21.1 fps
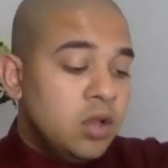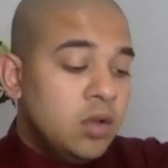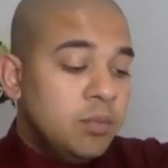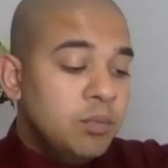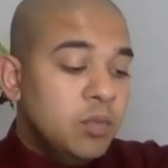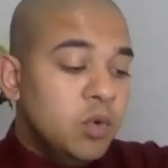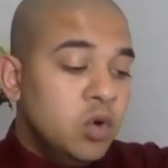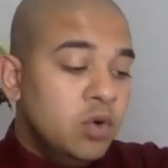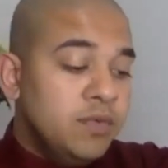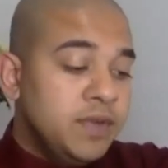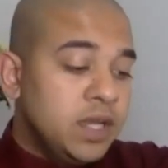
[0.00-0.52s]

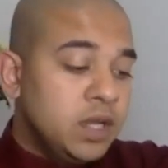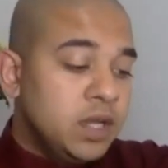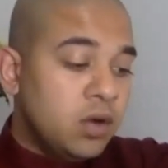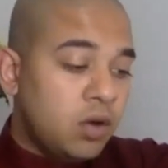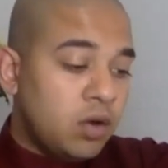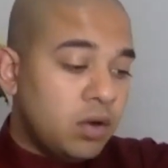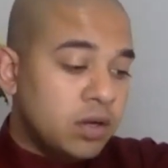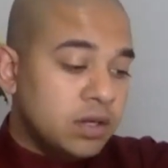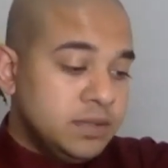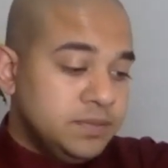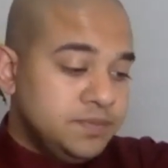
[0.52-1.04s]
Moving
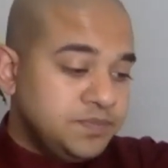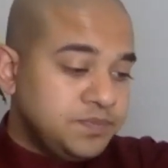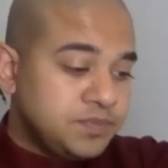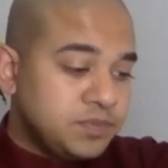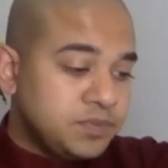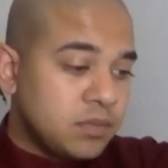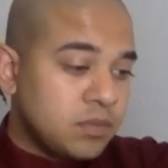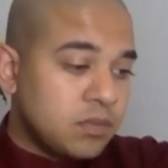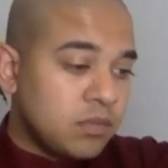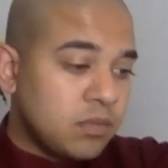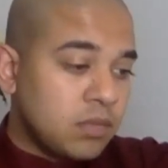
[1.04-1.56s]
on
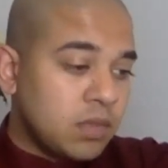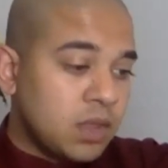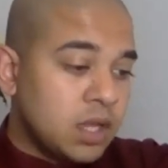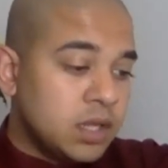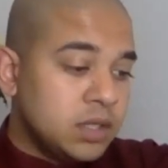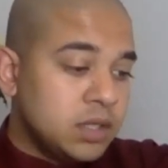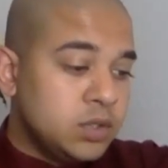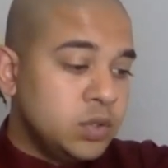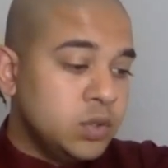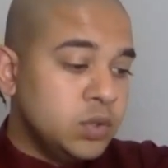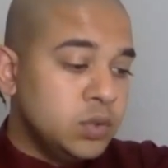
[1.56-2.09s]

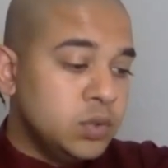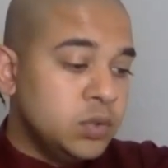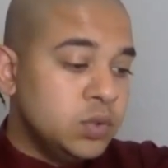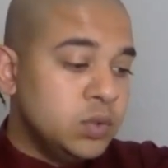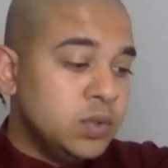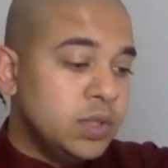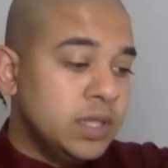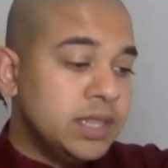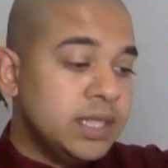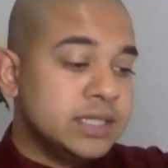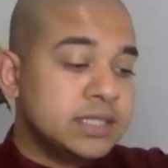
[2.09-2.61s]

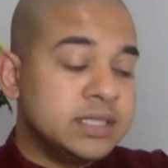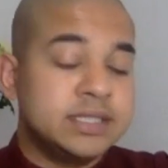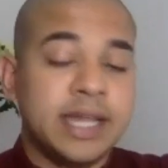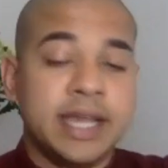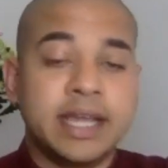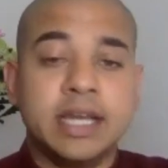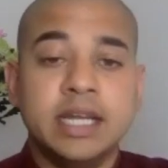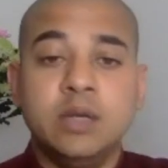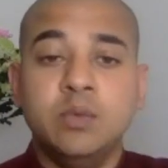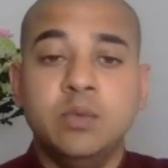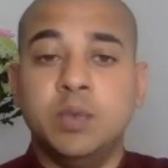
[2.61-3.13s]
to the
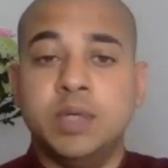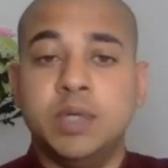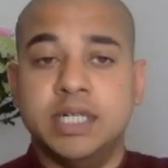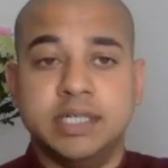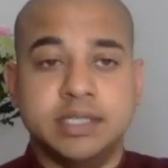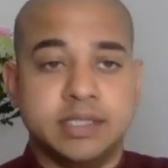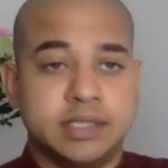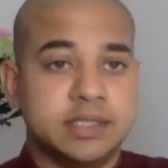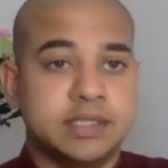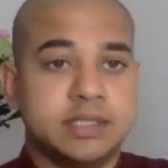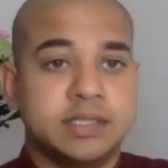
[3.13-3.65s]
second
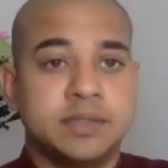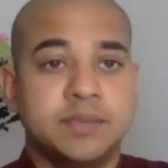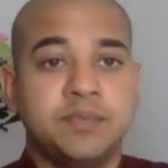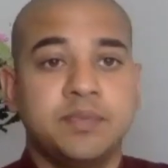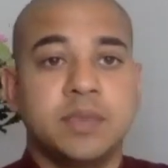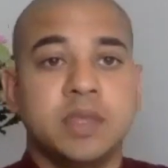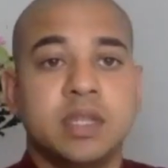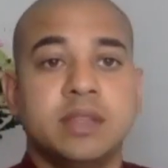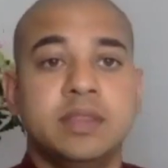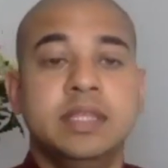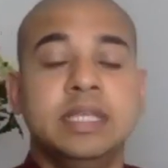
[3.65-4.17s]
verse,
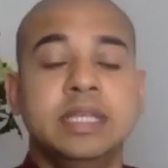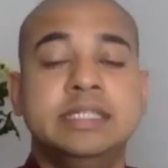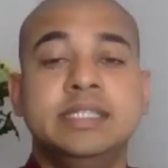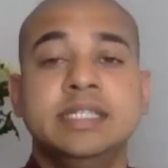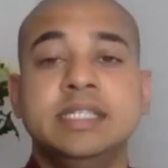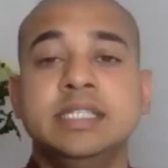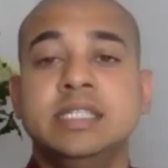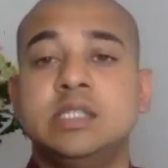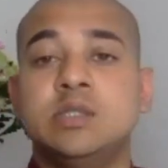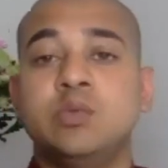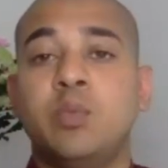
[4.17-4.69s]
this
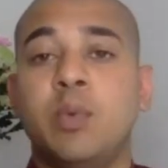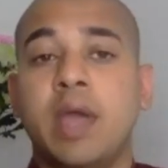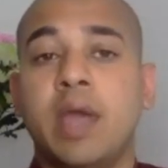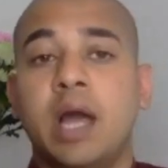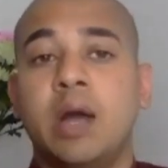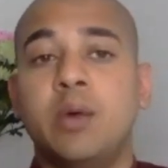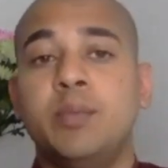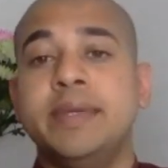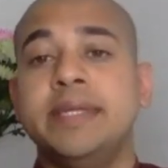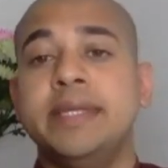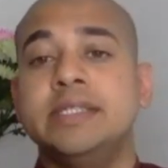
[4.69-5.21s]
is
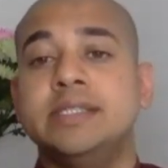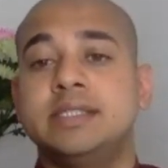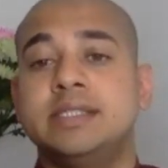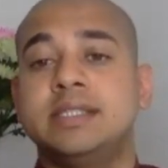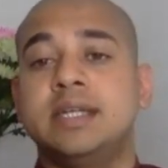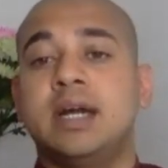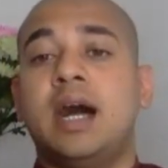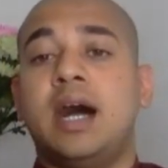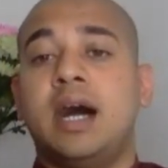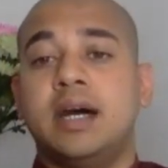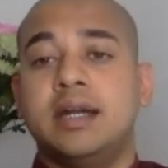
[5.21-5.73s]
where we
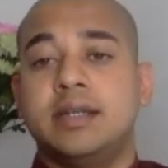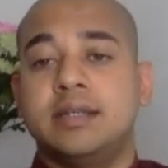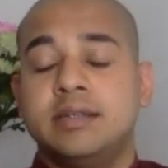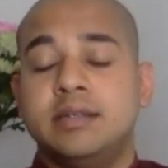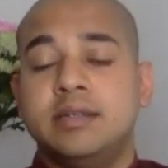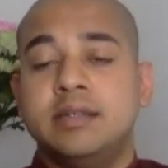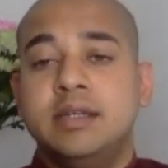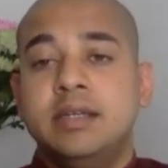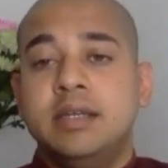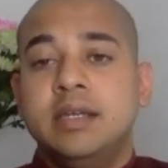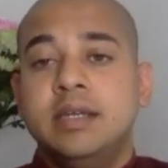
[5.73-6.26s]
start
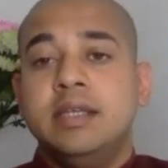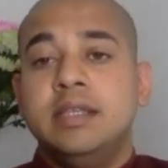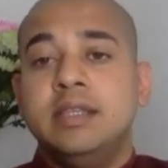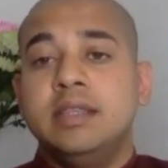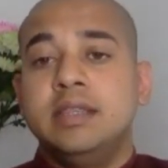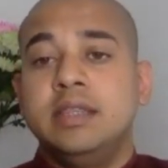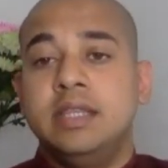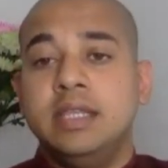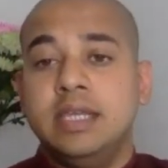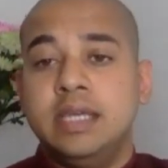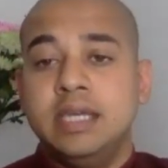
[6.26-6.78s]

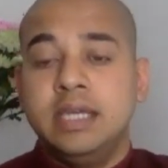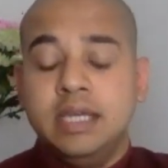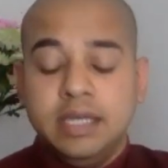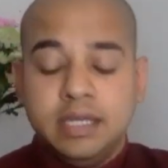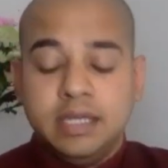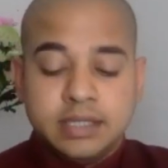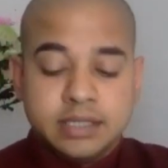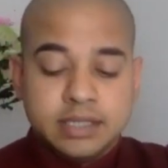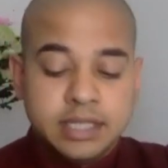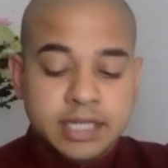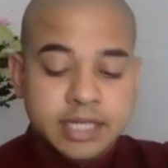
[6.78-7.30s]
the
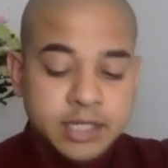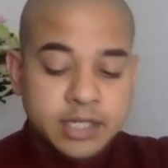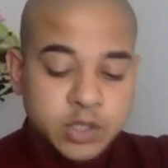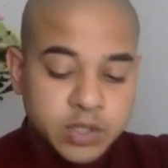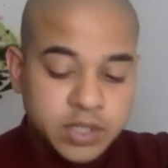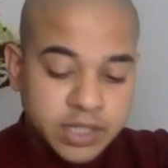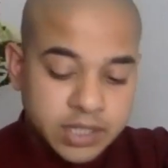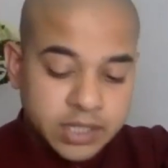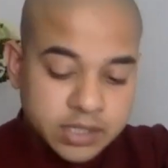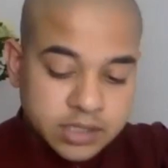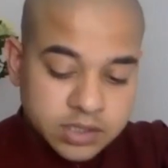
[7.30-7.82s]

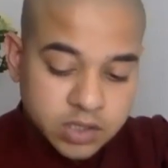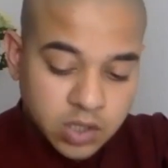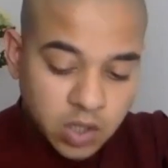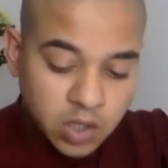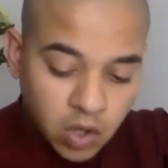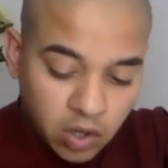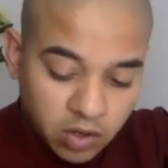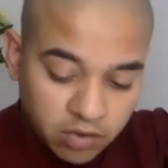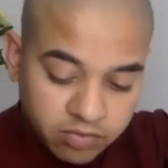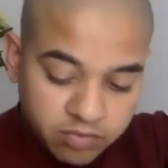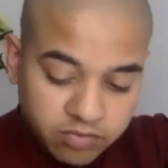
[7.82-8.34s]
teachings
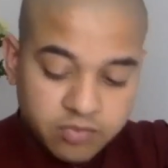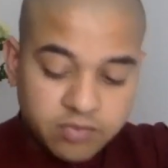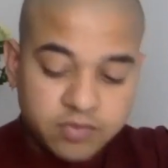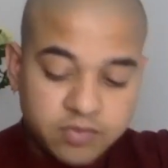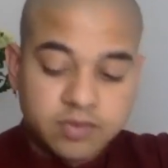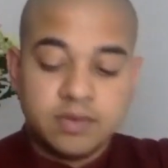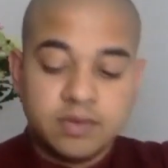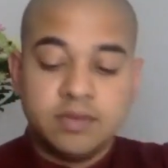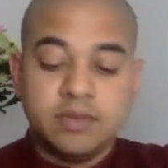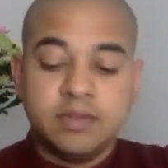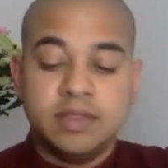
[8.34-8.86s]
of
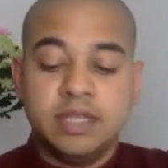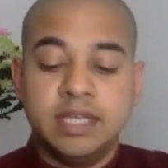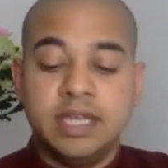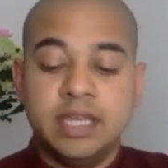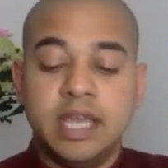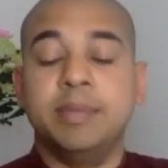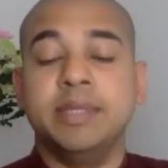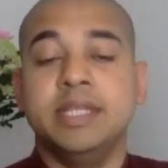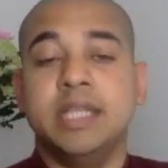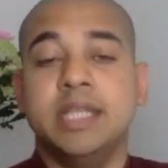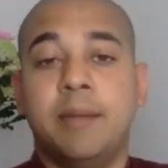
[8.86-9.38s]
the
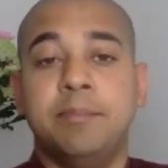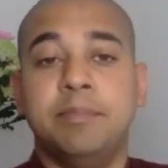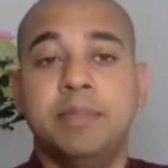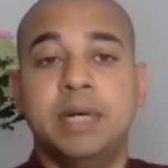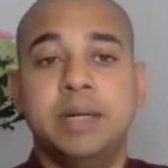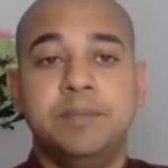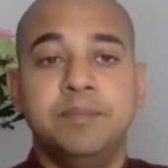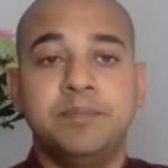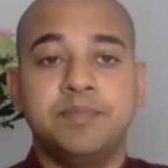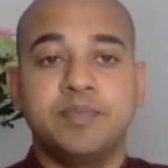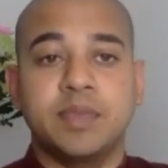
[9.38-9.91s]
Abhidhamma,
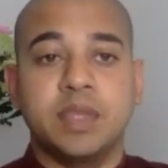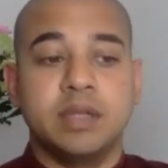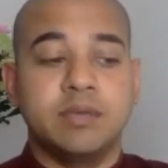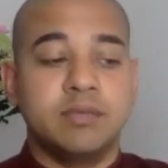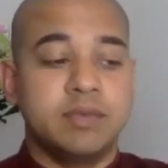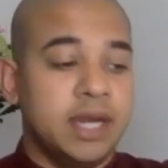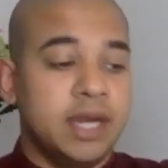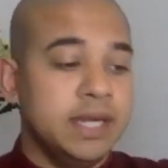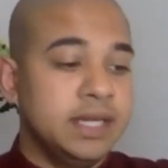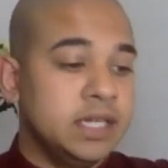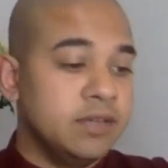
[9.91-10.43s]

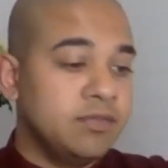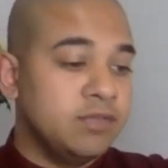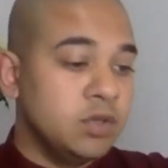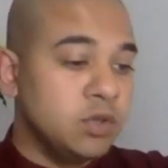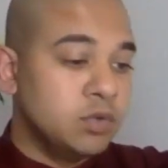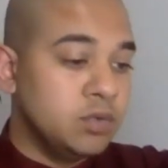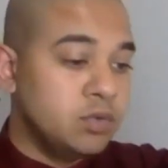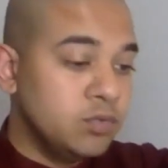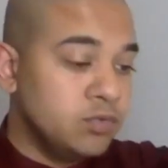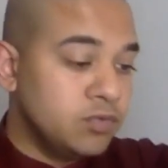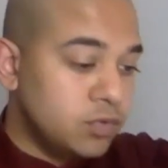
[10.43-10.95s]
right? If
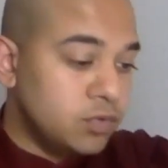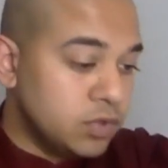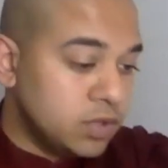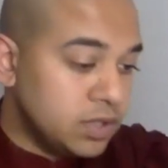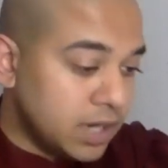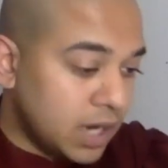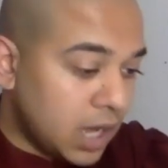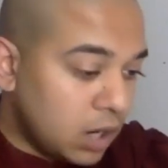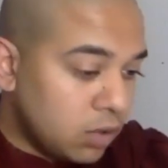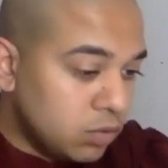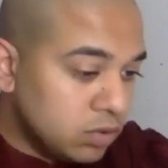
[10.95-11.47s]
you would
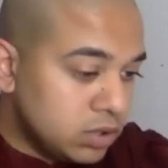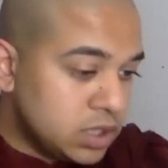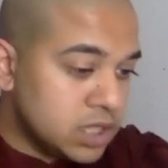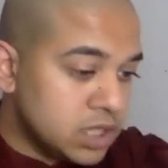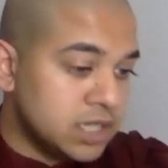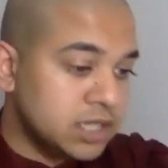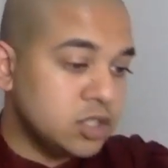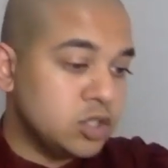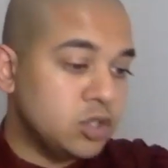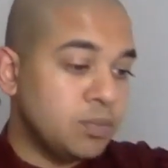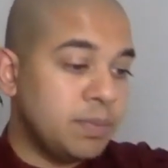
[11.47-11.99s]
now
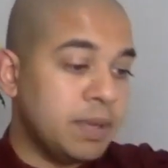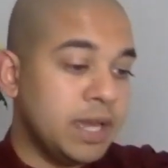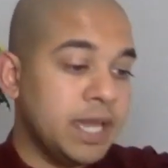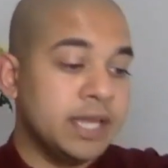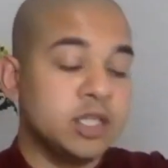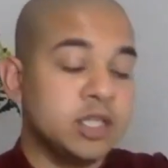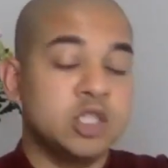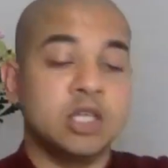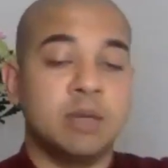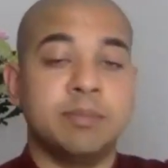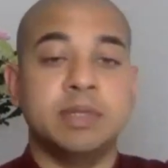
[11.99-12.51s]
turn to
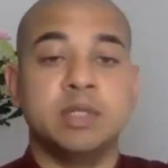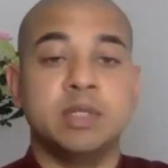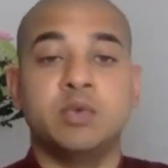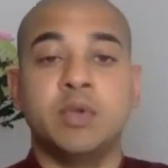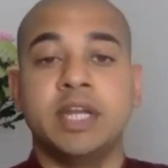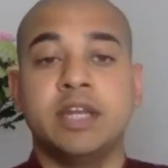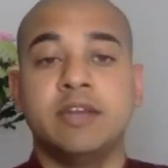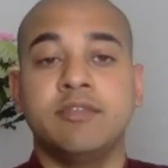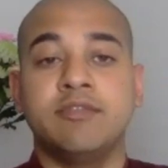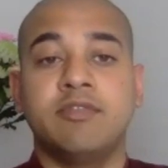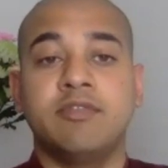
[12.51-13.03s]
page number
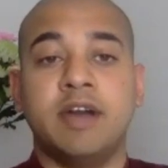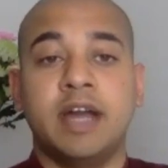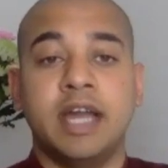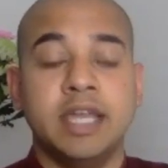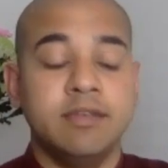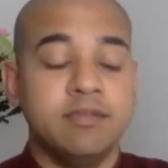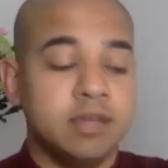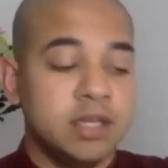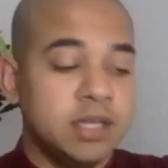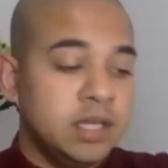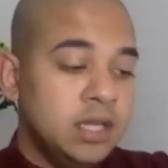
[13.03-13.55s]

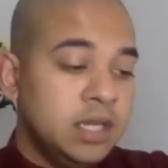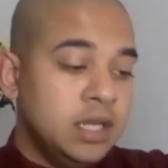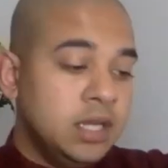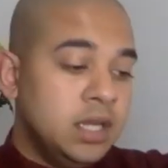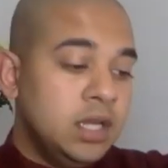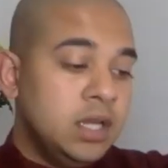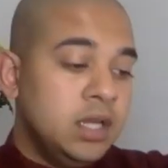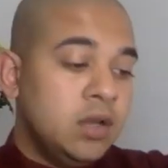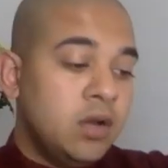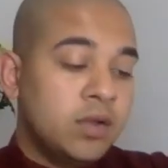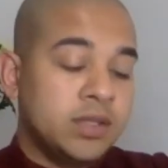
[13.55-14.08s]
25
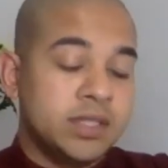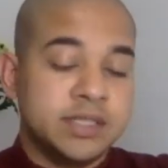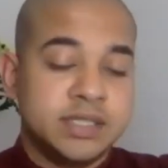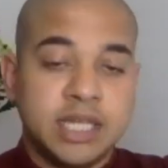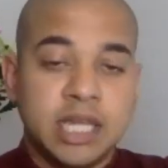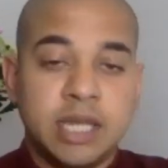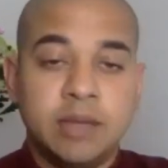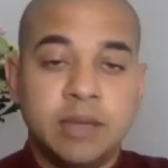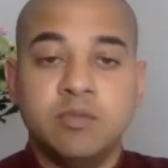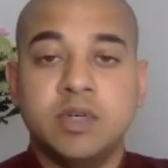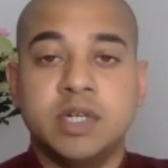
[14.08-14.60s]
on the
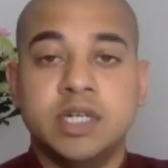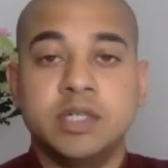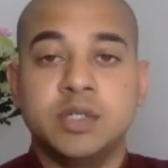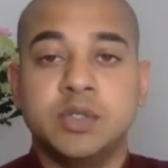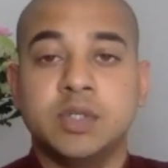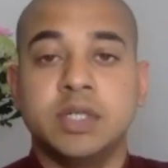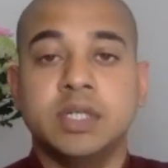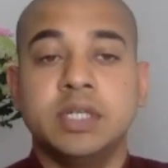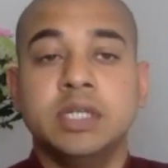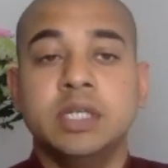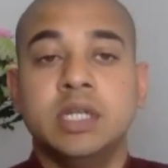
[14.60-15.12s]
same
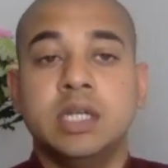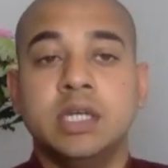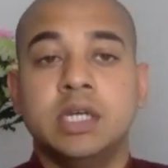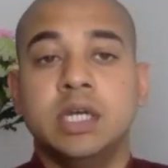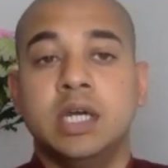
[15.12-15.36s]
version,